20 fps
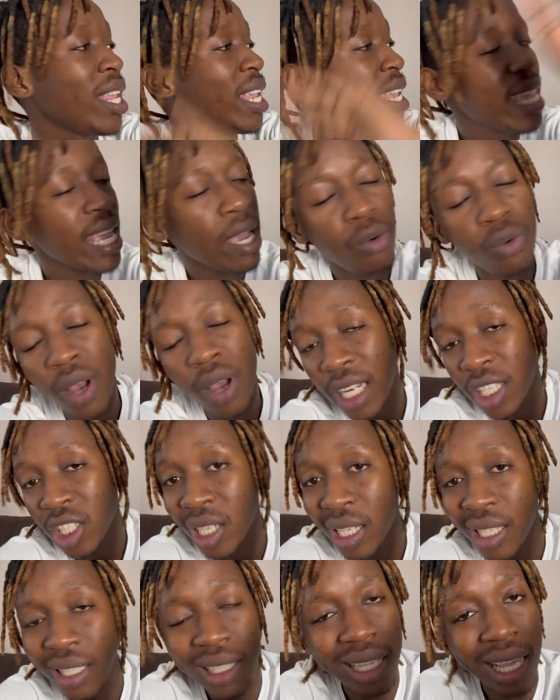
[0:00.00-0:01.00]
here we are
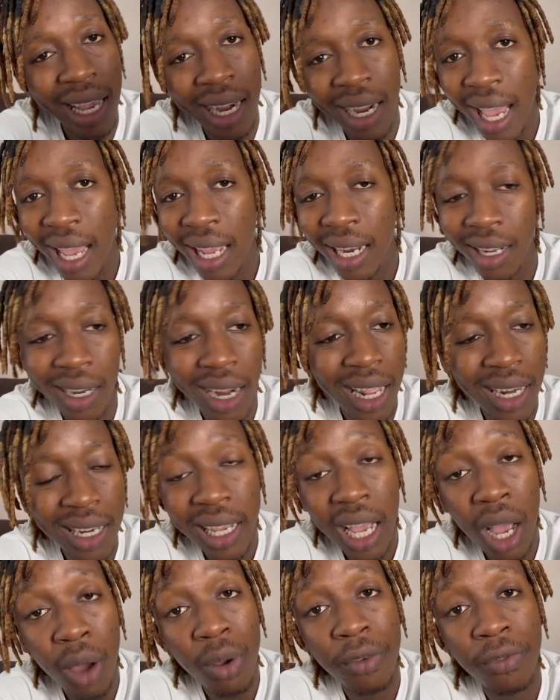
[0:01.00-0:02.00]
just running
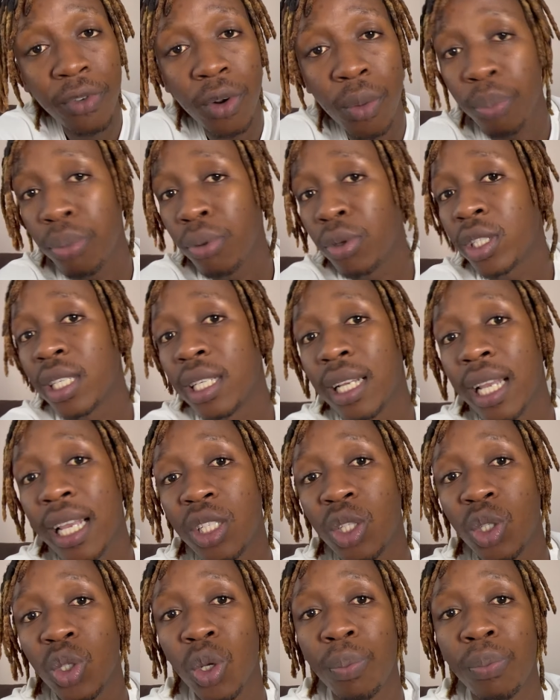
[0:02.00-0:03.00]
away from putting a
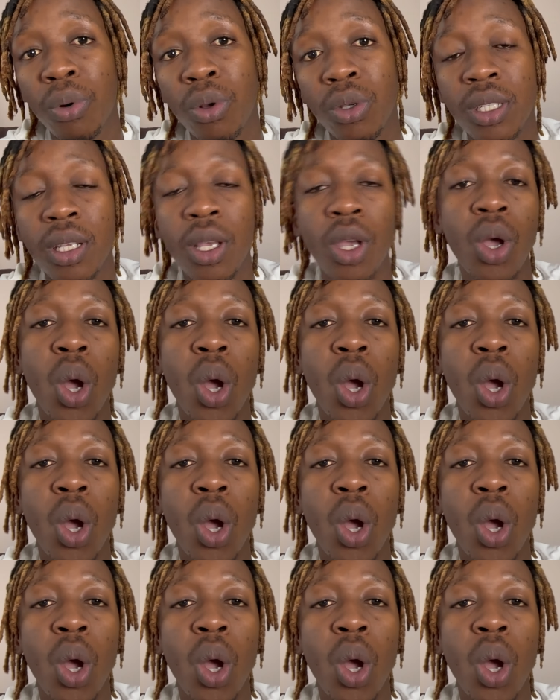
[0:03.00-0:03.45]
stop loss